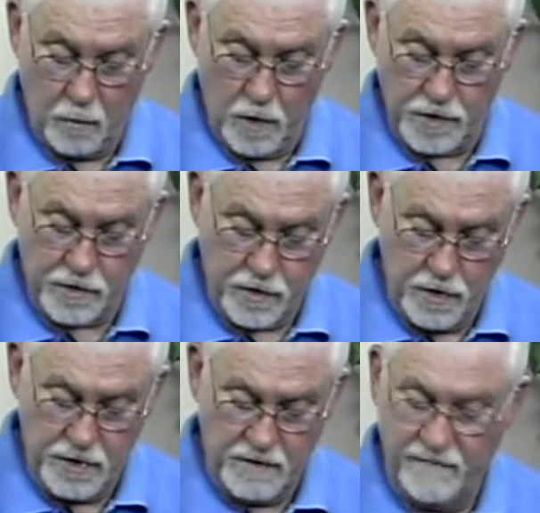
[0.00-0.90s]
was
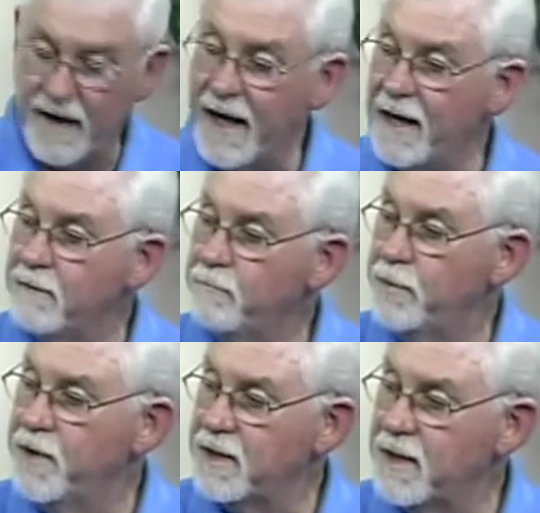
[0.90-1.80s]
crucified,
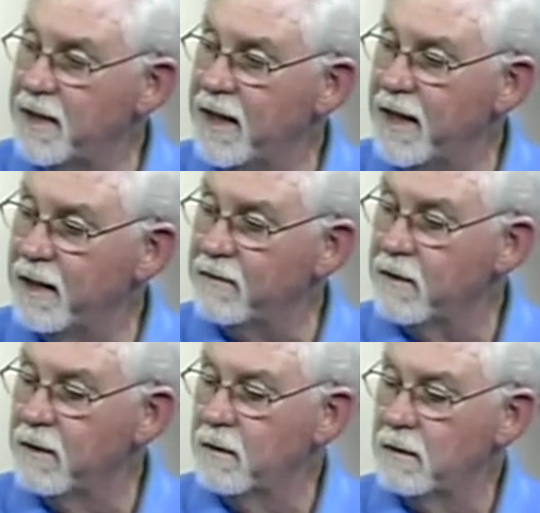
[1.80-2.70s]
put to death
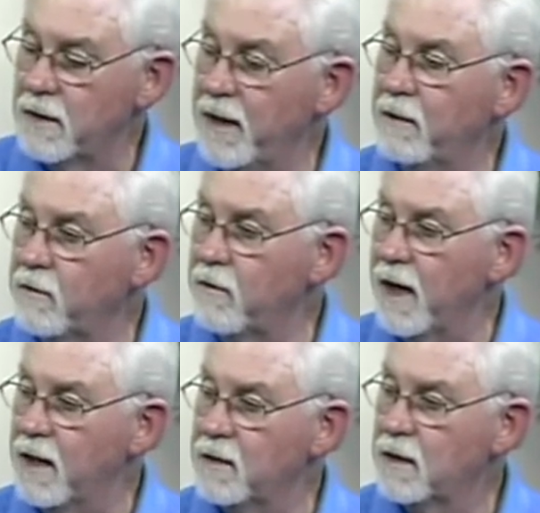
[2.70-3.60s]
in
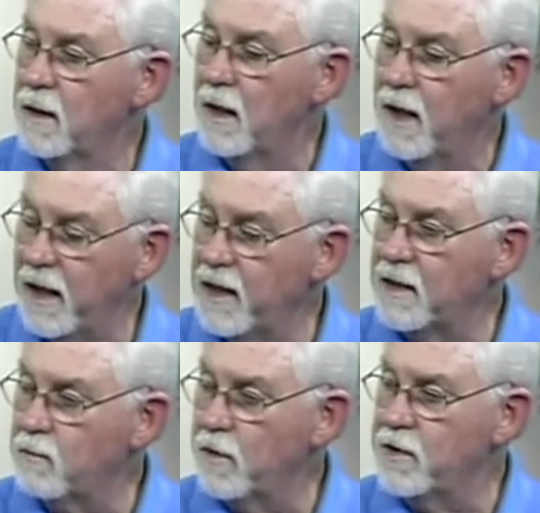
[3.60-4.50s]
Christ. Mm-hmm. And
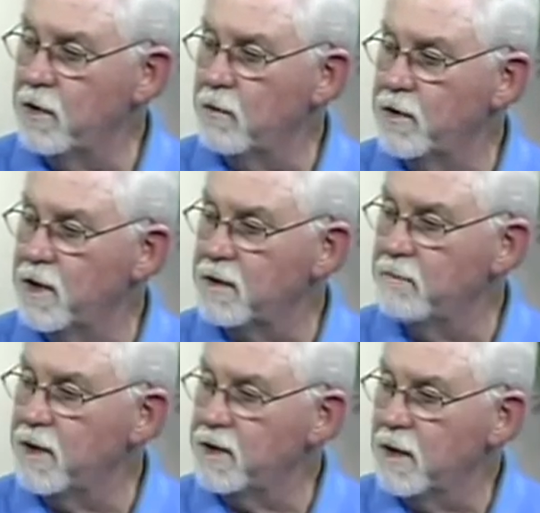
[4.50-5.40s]
that's what you were
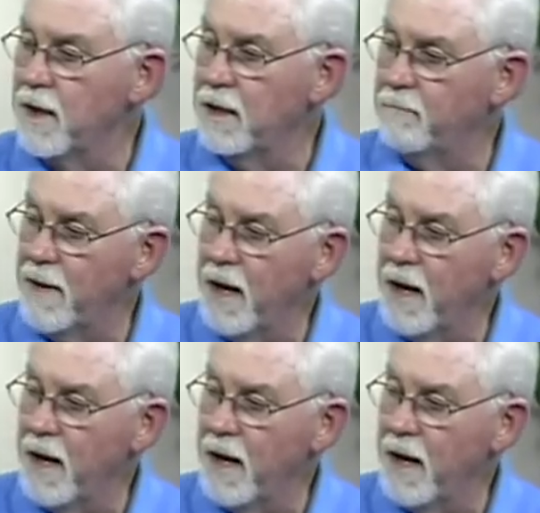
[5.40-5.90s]
just mentioning. Amen.